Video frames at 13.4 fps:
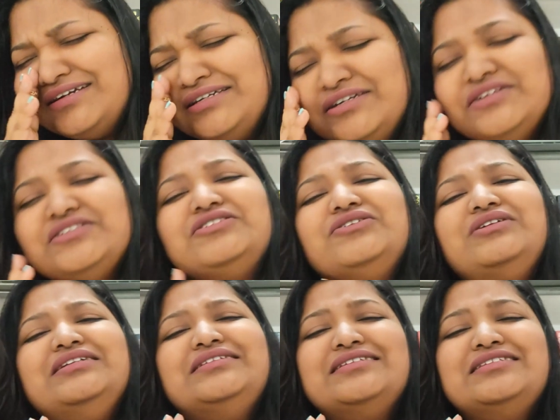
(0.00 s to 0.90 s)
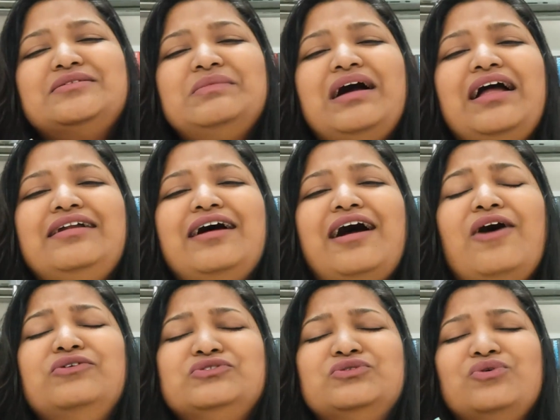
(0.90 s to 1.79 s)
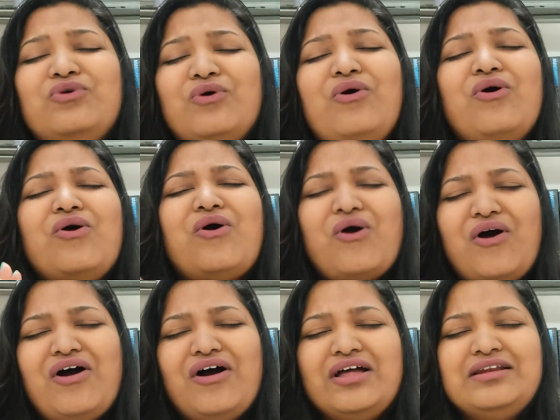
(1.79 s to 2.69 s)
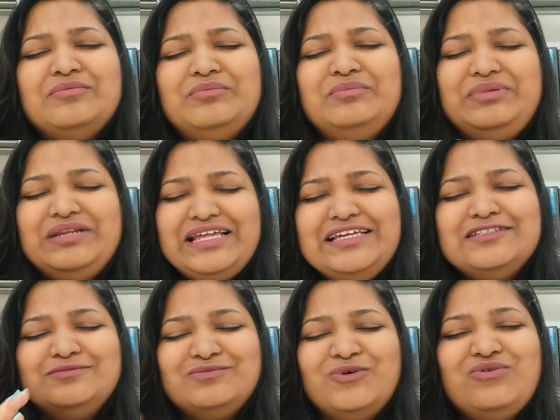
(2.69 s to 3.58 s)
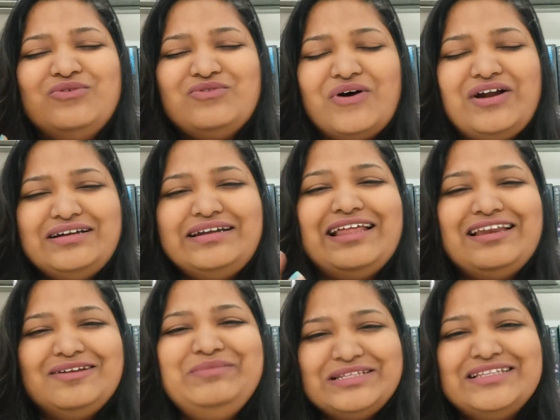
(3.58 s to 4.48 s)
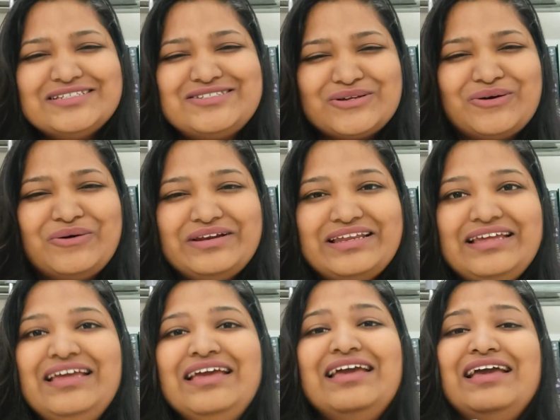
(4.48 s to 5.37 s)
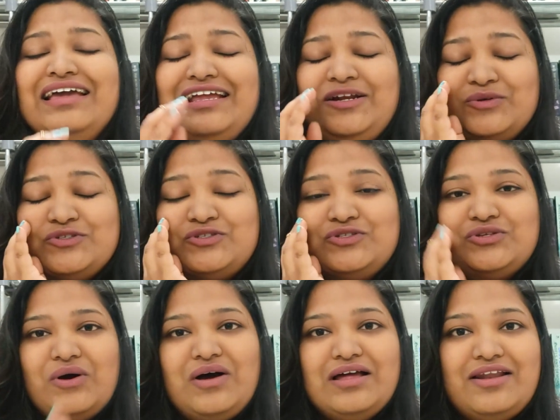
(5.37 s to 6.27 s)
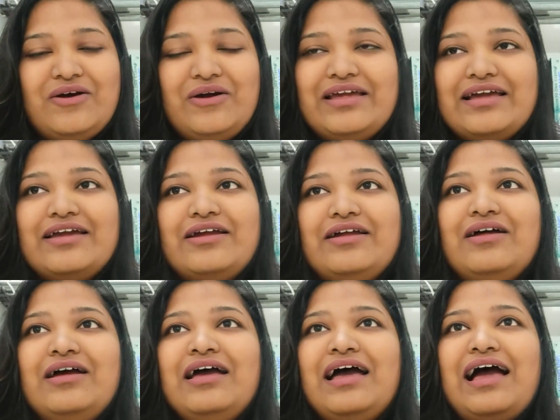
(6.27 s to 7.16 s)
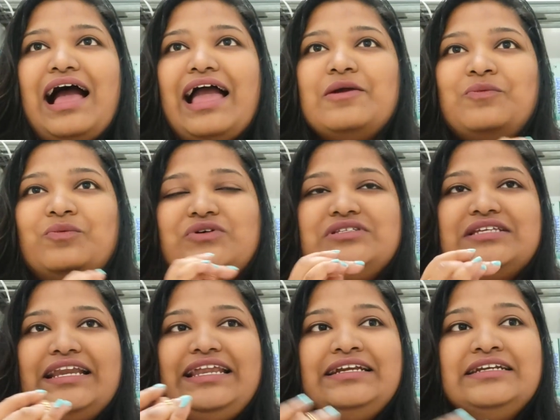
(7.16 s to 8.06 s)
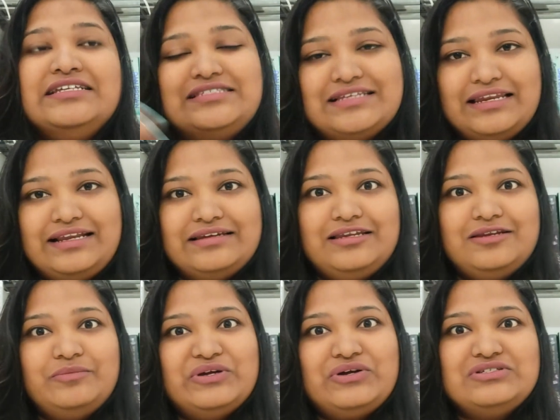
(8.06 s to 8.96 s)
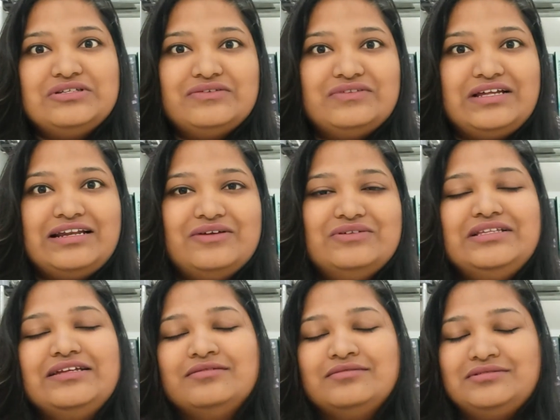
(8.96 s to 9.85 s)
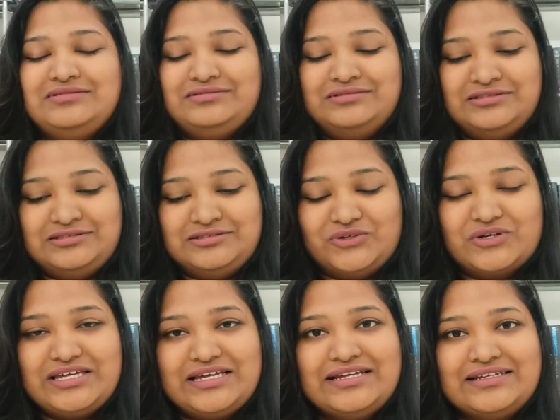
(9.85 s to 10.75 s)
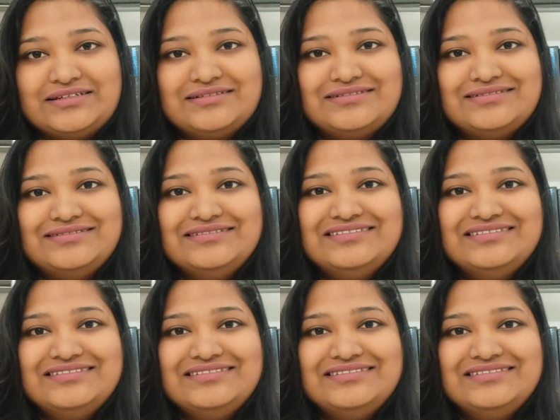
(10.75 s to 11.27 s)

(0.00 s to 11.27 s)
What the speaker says: understood it's a smart house. Go on. Please move on. Tell me the story. It was so annoying. I was getting disconnected because of that. I was like, okay.